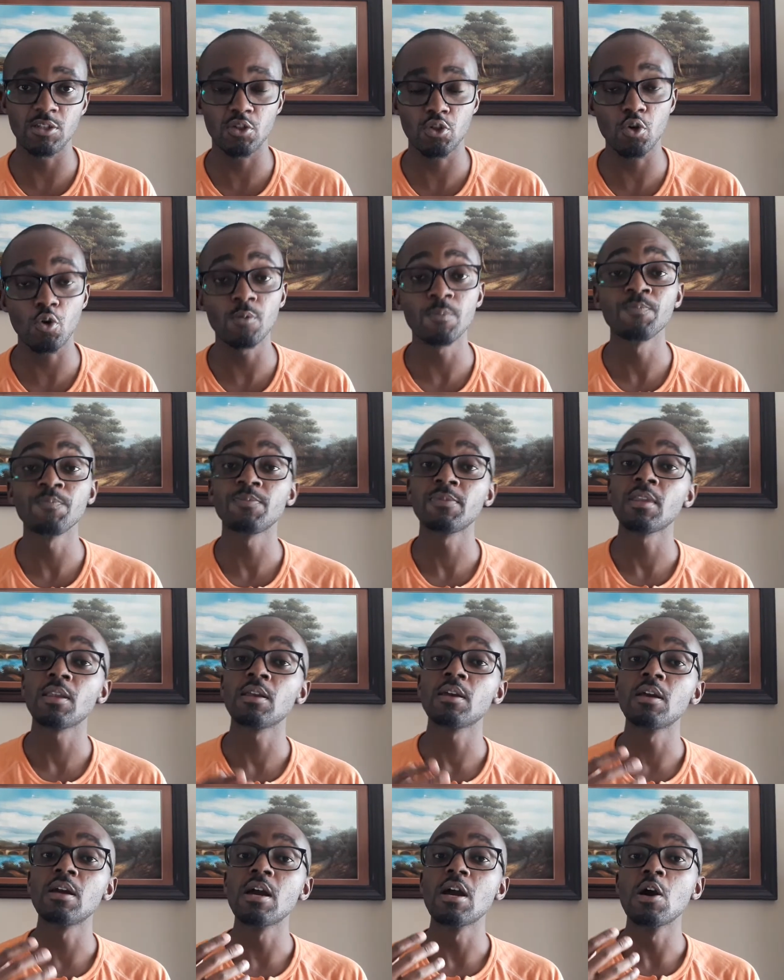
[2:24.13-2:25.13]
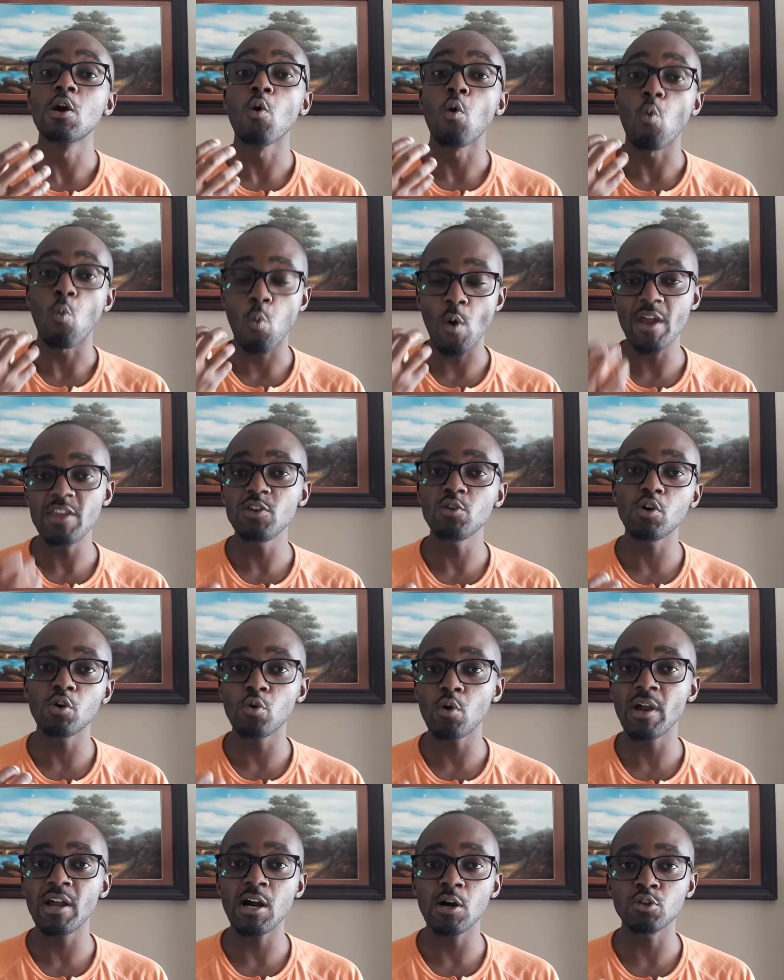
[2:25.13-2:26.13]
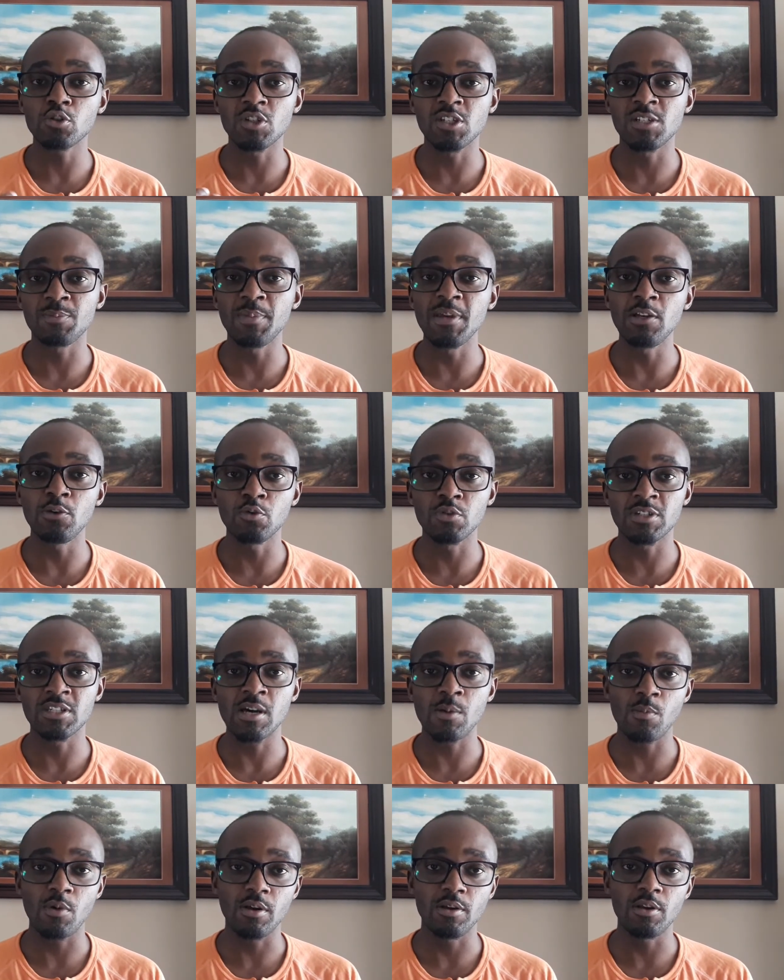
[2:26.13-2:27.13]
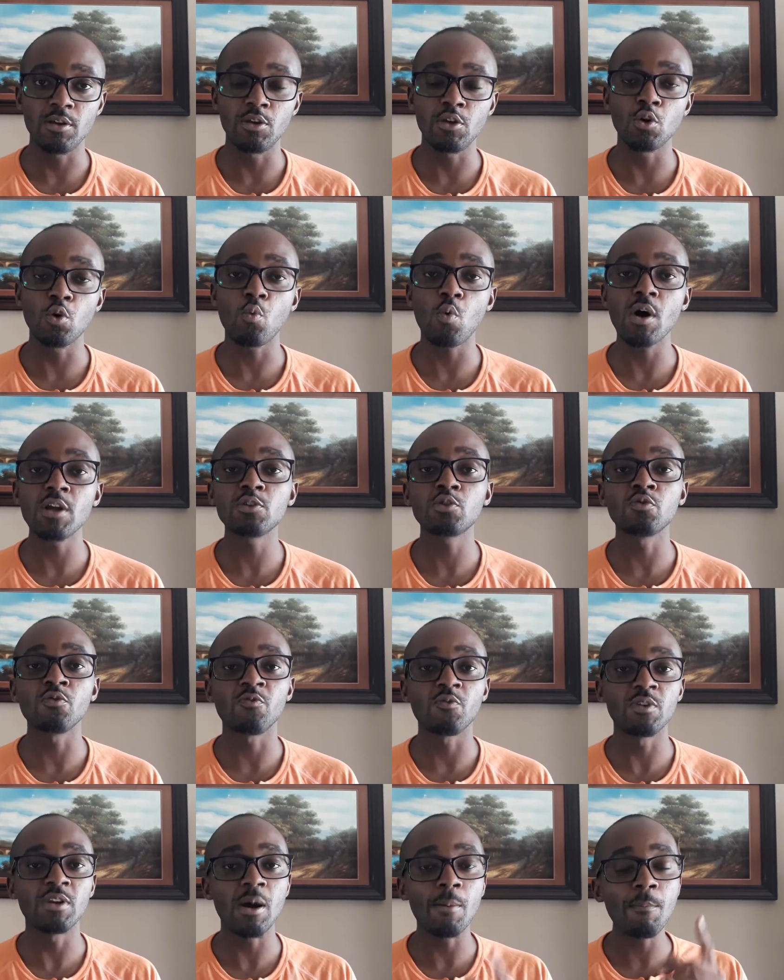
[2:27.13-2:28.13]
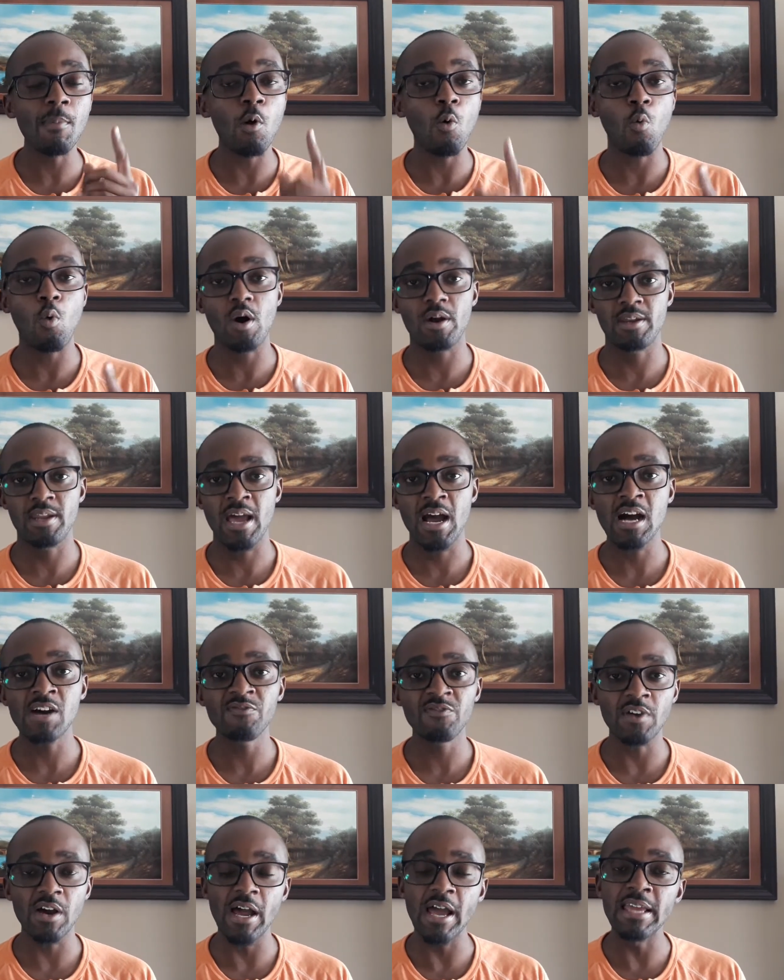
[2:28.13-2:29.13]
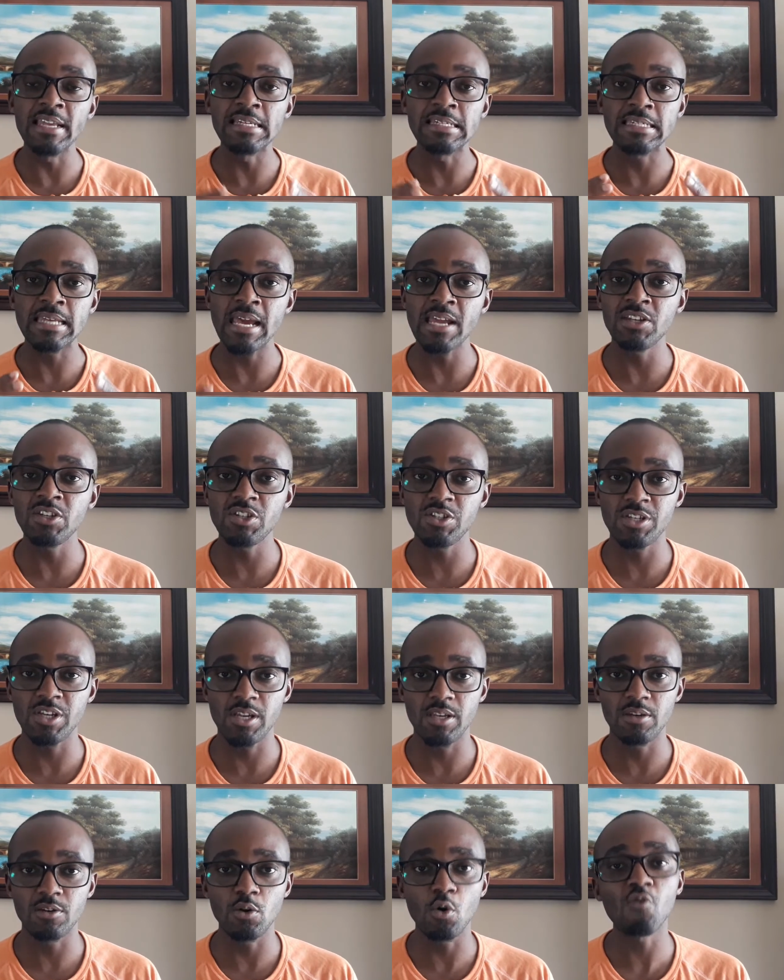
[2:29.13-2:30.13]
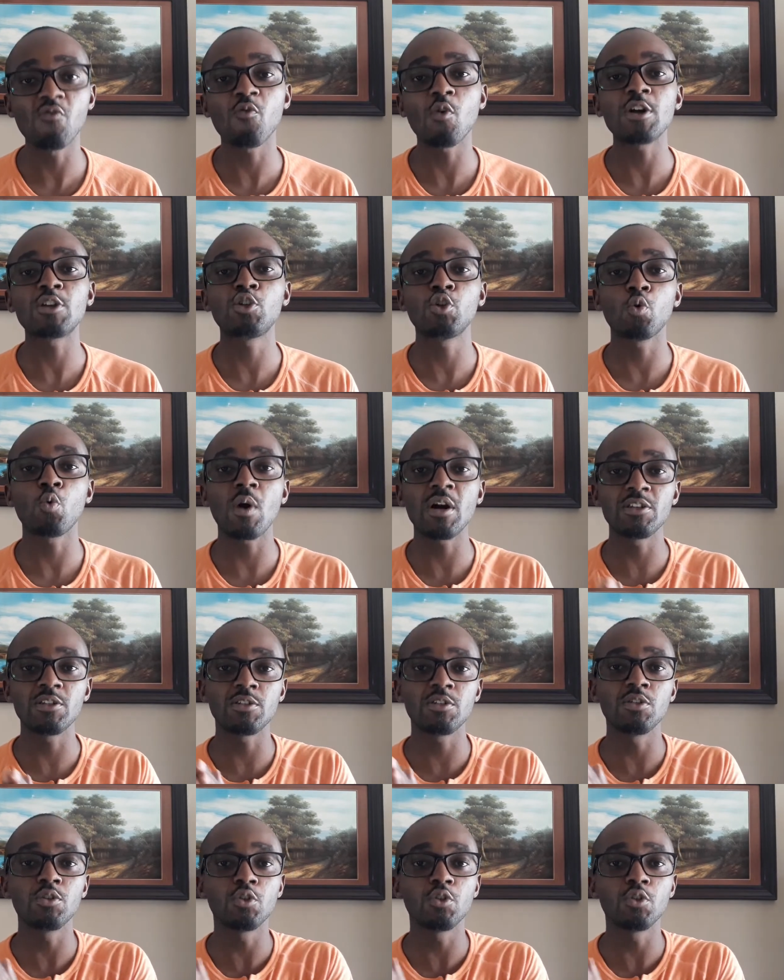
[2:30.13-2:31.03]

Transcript: So when you're going out to speak to someone, you want to, number one, have intention of what you want